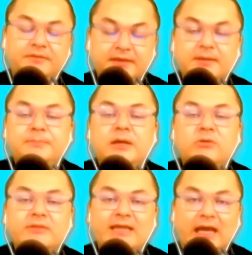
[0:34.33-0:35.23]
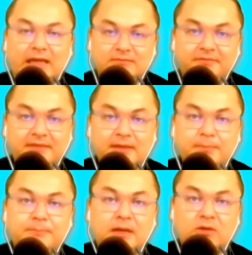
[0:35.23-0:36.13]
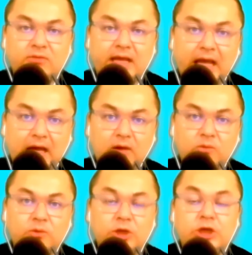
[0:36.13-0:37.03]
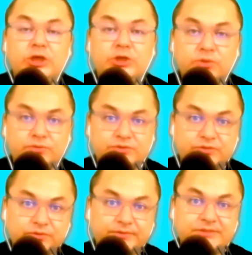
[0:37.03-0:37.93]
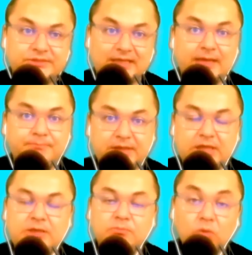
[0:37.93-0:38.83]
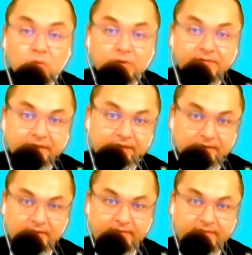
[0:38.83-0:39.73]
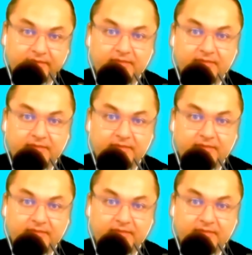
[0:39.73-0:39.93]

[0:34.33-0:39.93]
Think about that. Think about how your students can be motivated,